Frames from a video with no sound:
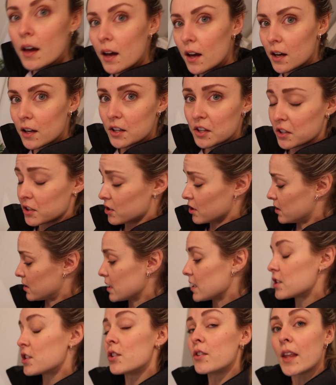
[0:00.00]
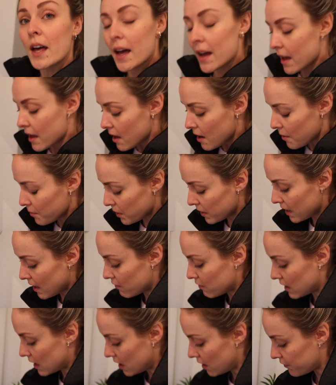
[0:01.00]
You can just see two there, but
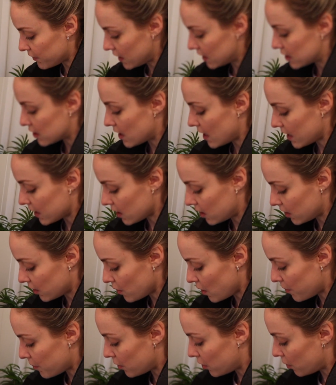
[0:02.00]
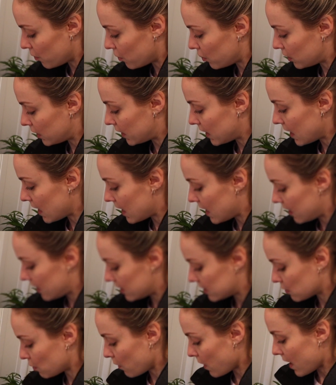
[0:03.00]
they're really lovely. So they're going to go up on the wall in here
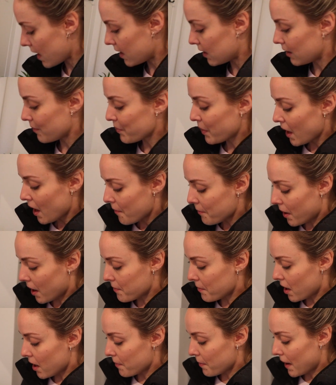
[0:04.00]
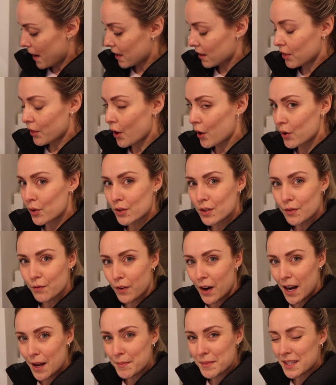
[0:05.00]
as well. But I might paint those
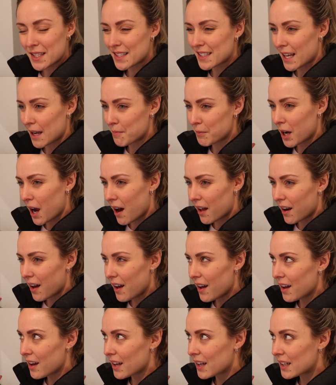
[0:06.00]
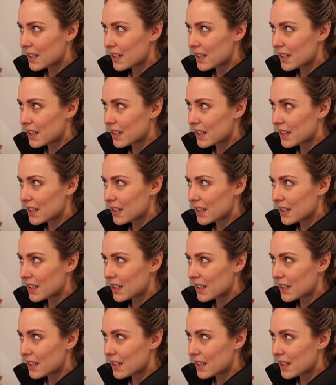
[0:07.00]
frames the same colour.